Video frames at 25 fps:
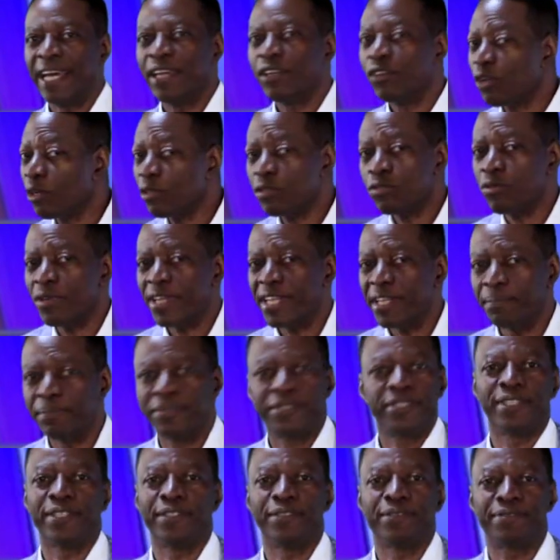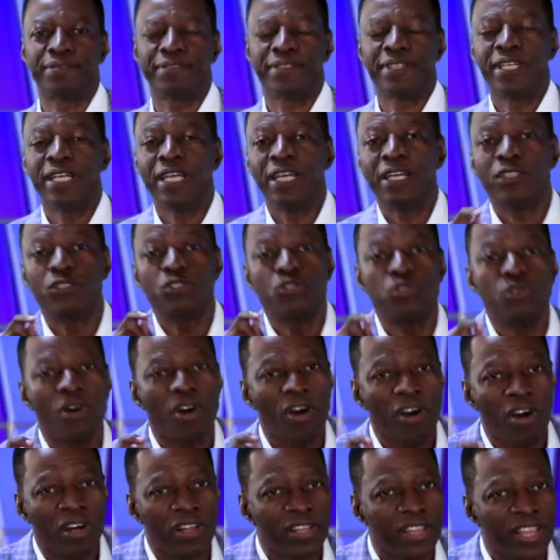not to himself, to
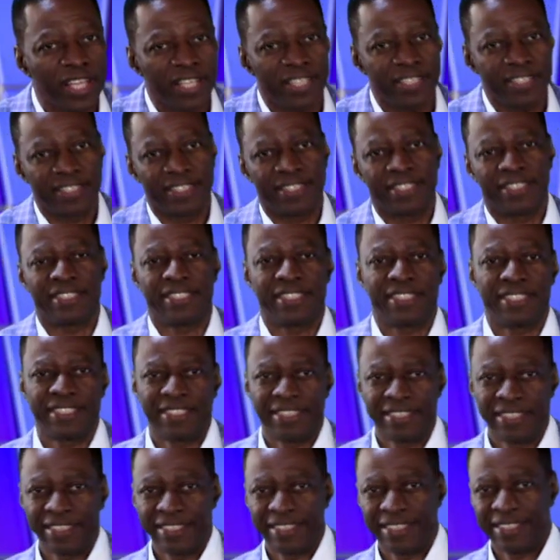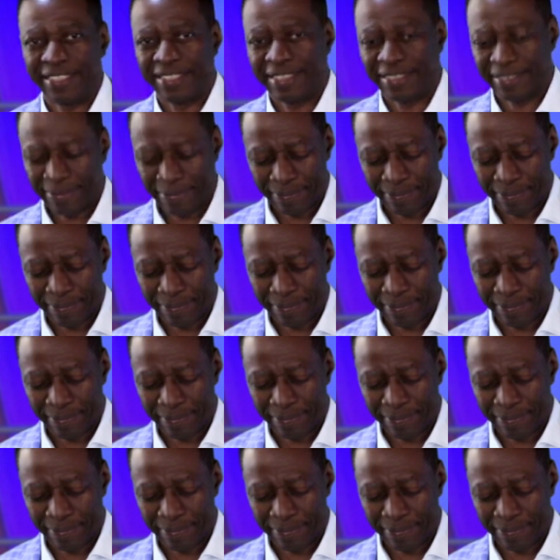others.